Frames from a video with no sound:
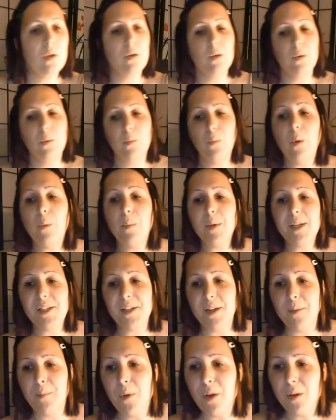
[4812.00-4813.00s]
what we
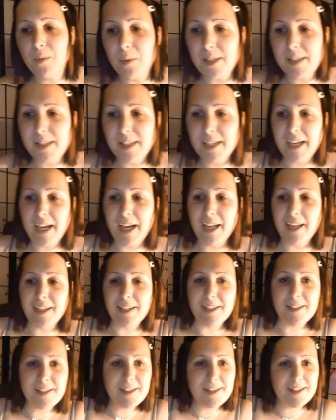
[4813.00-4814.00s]
doing? What what's the
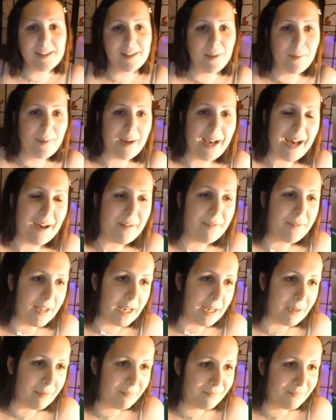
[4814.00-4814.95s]
colours that we're having?